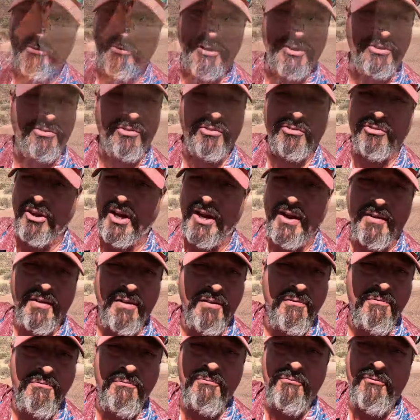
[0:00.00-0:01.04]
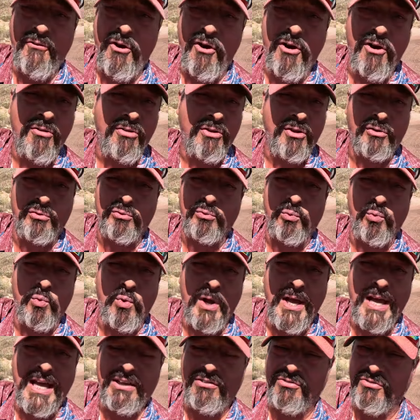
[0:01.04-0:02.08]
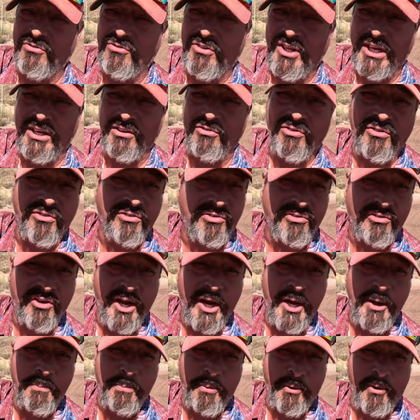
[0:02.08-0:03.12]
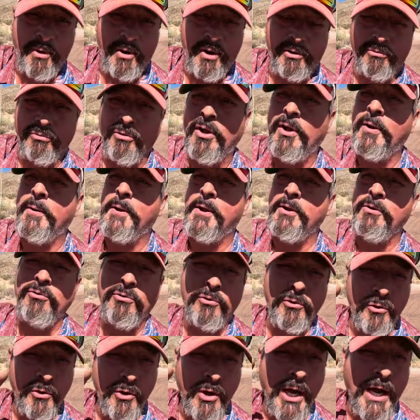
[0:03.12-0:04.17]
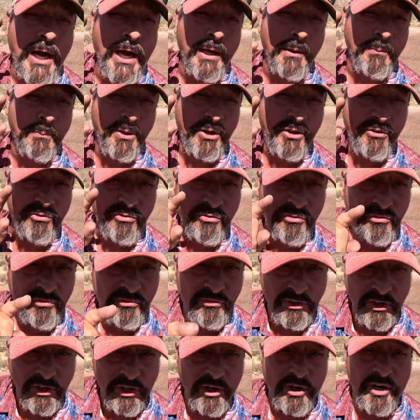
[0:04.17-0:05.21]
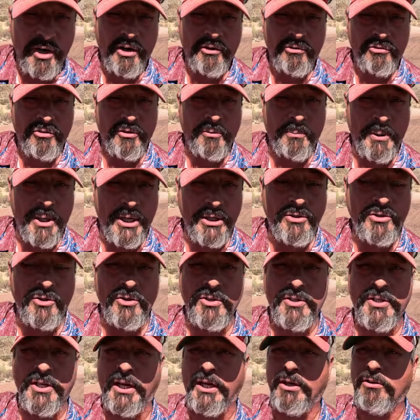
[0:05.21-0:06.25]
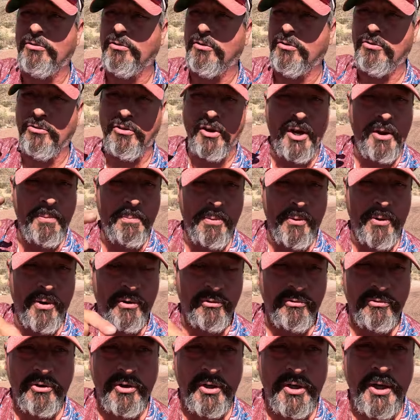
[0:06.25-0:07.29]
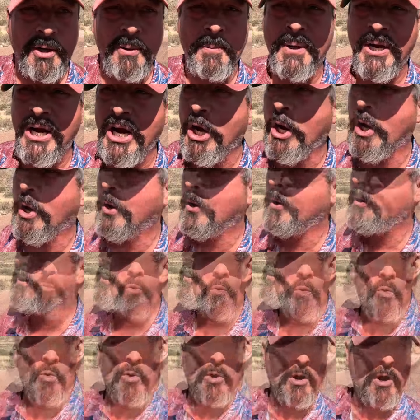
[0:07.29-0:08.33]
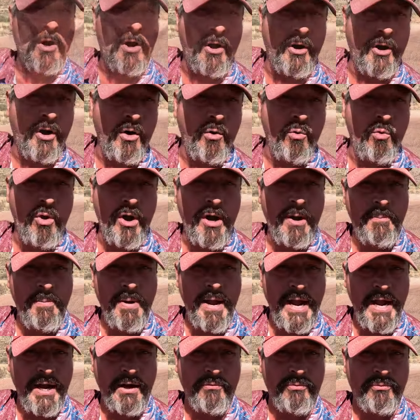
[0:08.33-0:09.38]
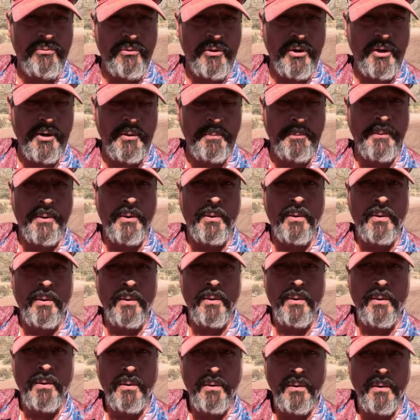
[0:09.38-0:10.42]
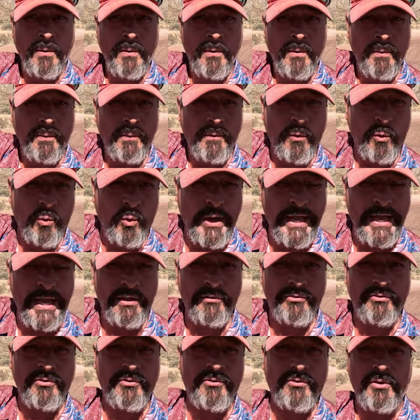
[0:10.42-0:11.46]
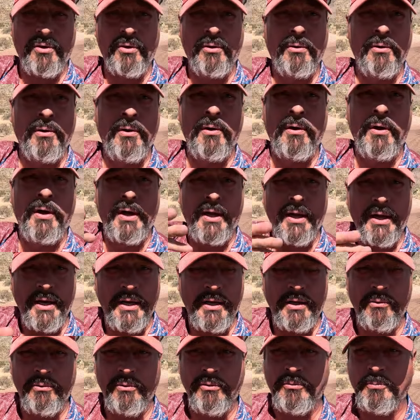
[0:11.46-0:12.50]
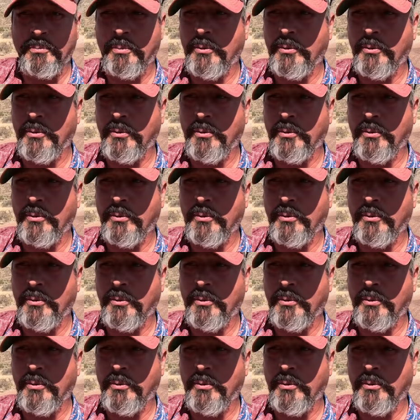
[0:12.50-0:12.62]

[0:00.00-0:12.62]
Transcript: This is like the farthest west Texas state parks. So you got to be serious about your Texas state parks to come here. We're on our way back from the west, and it was